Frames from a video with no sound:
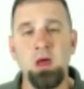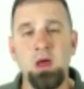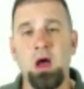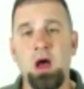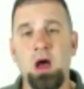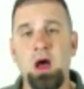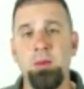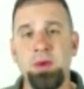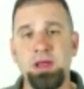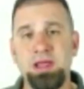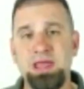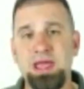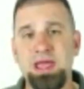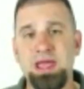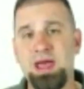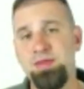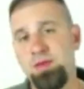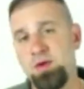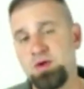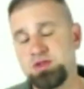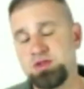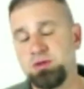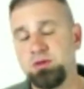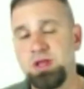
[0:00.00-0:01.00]
Again,
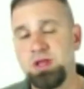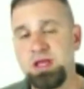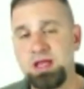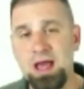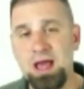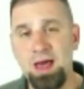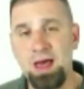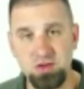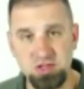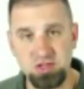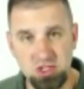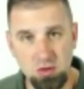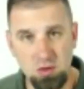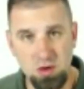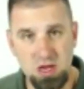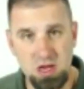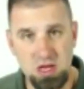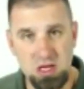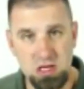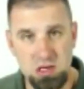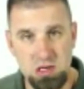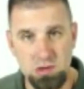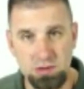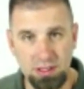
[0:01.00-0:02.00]
there's a link on the
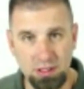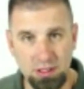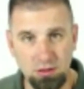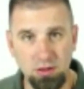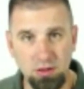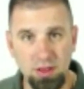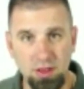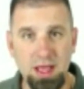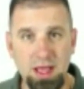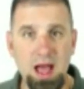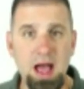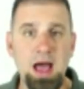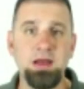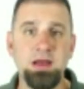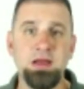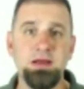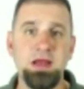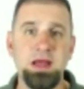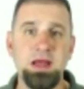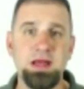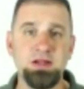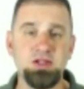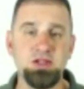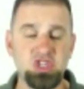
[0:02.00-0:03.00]
screen you can click on
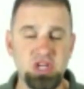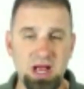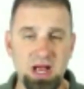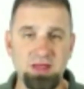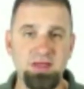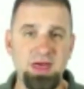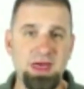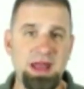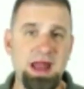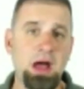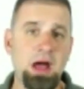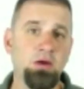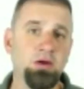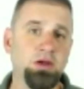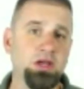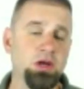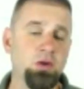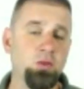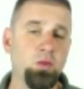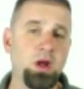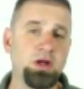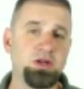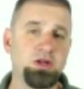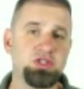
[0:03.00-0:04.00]
and check that out and
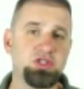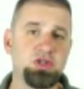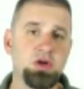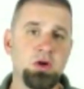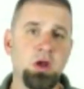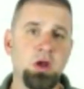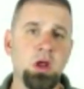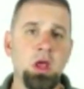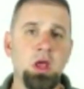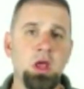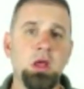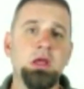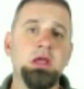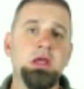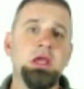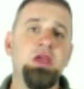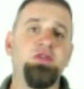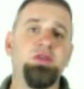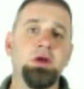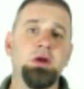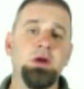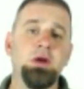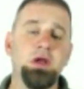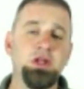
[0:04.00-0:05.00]
get registered.
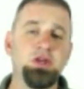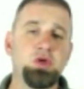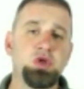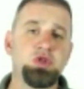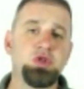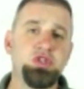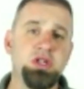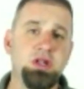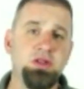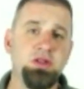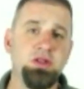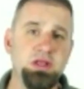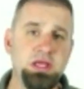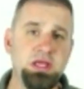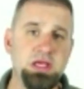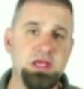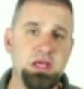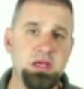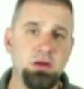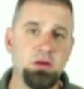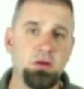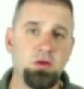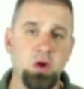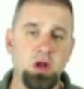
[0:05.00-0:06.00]
If you're interested in
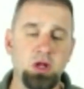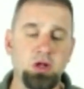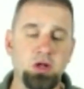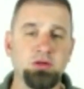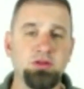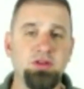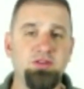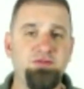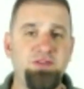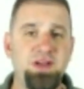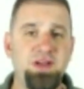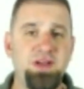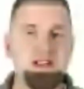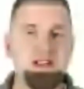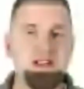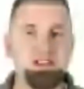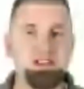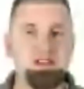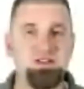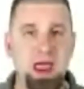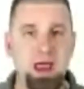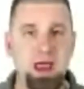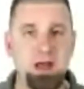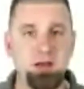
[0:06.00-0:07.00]
the critical defensive
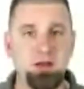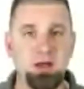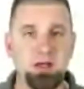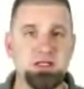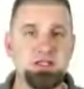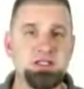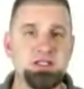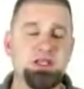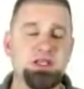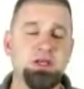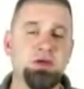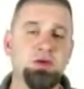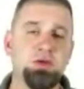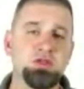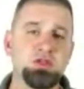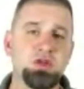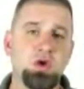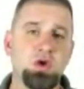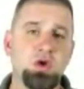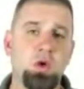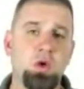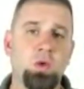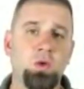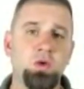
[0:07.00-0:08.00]
handgun skills
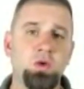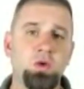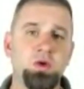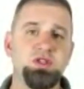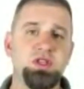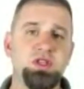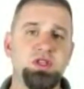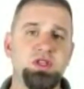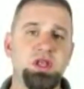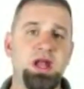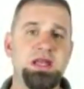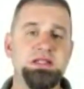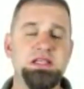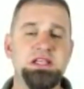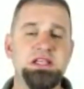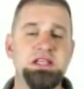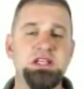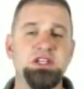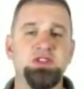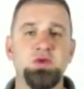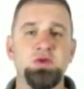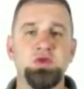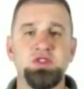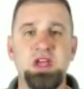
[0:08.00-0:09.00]
course that I
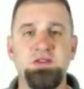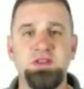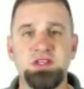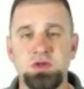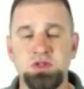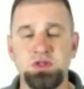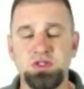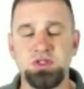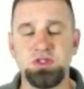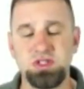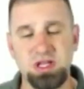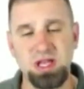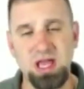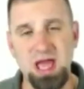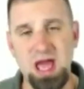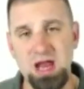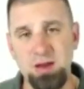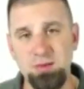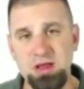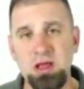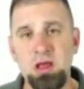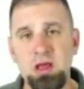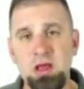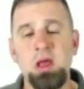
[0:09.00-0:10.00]
teach through Safety Solutions
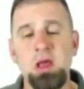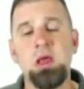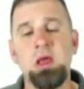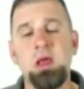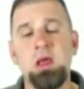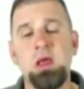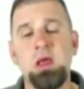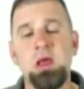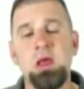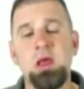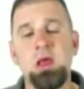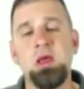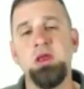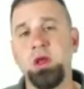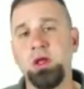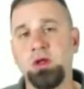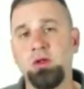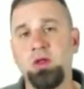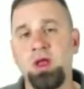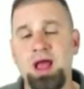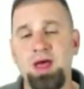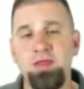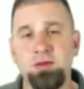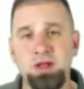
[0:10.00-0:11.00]
Academy, you can
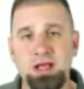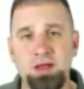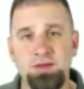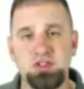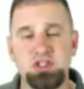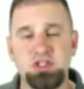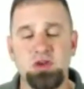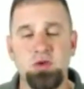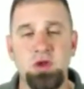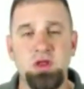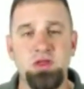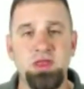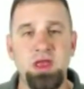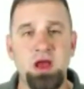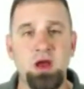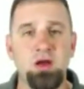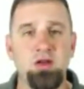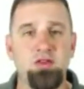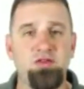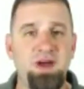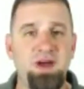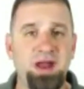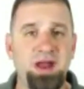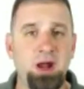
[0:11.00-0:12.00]
click on the link on the
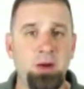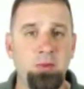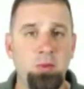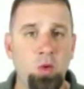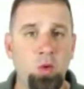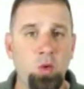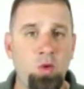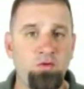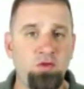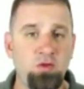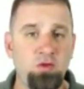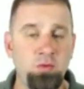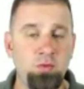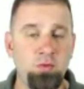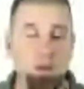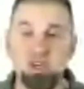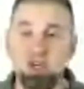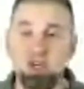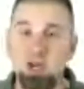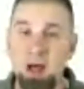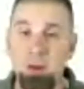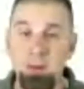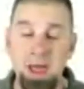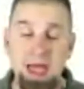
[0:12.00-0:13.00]
screen there to find out more
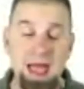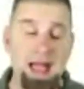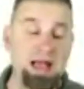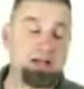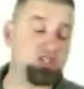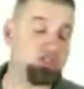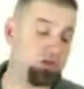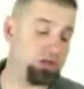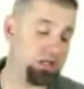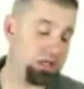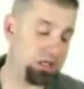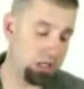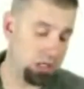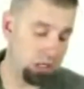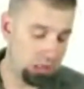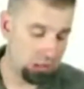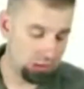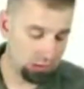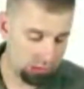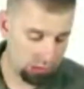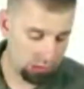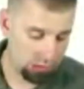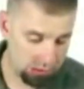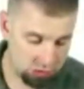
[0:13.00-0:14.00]
information. I'm actually
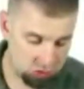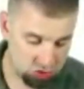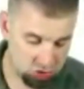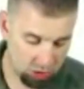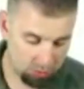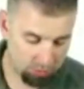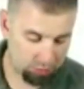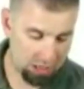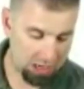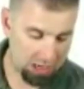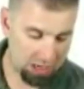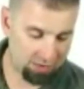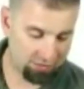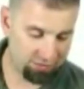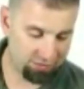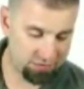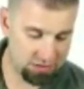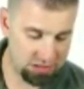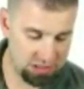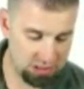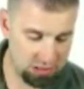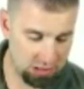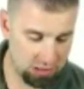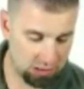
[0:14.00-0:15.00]
going to jump
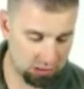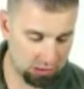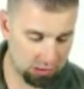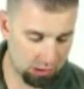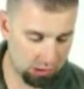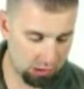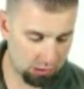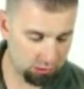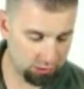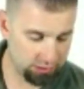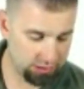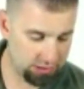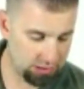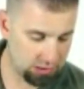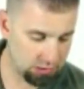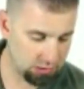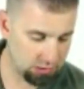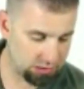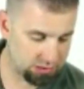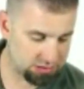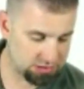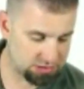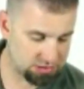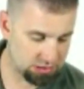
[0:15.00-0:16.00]
off the call
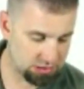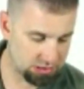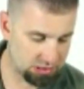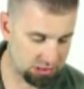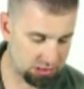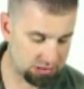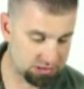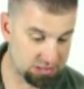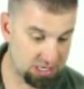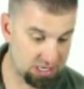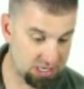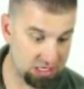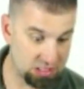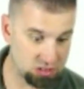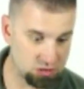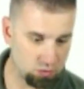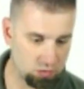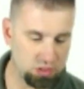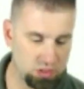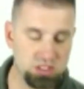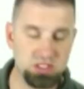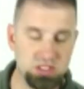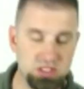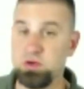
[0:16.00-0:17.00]
here. It's
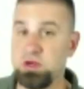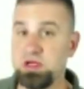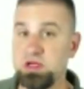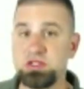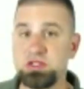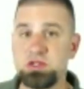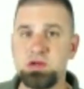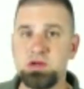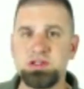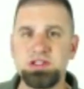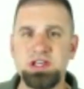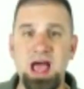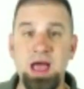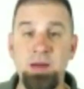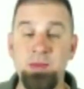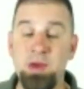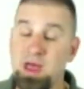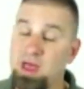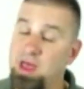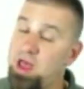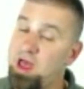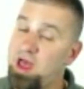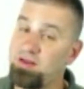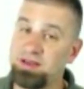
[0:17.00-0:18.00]
10:22 Eastern
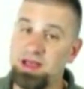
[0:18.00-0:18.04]
Time.